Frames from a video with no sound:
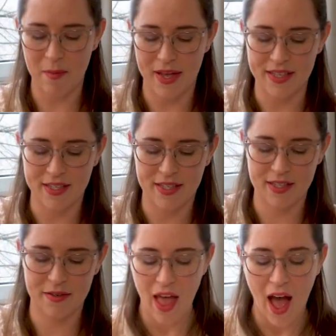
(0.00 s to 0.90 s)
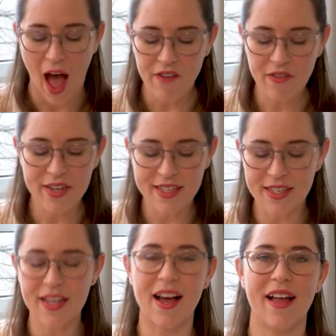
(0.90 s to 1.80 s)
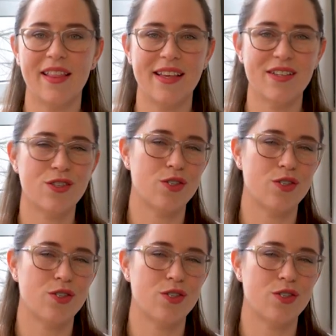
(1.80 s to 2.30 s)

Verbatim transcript: pins. I've recently gotten these,